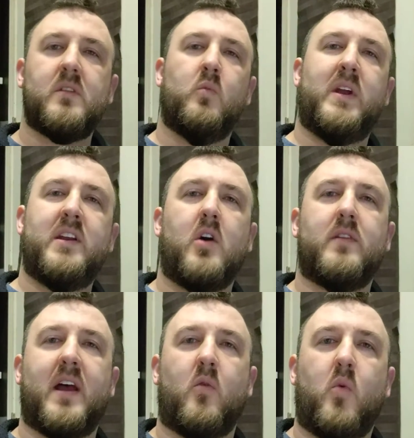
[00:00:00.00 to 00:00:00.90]
We
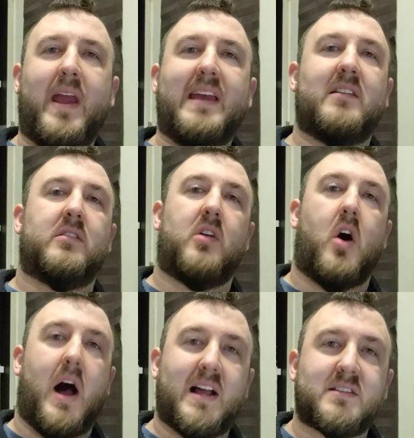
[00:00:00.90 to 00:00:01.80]
know that weight
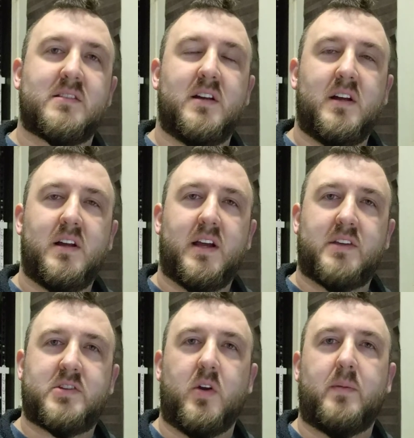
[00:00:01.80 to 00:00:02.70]
loss
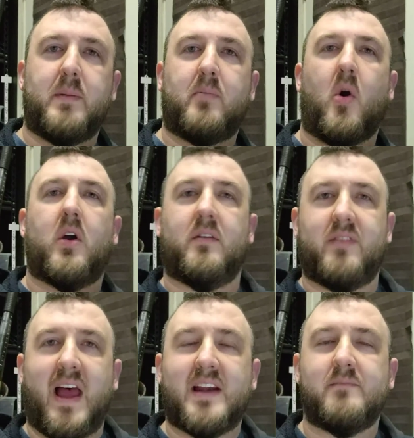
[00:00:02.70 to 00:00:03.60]
is going to be part of
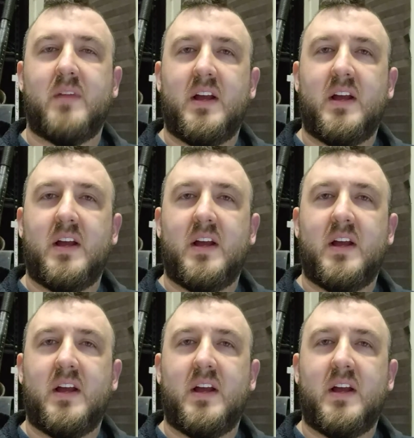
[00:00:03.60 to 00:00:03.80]
that.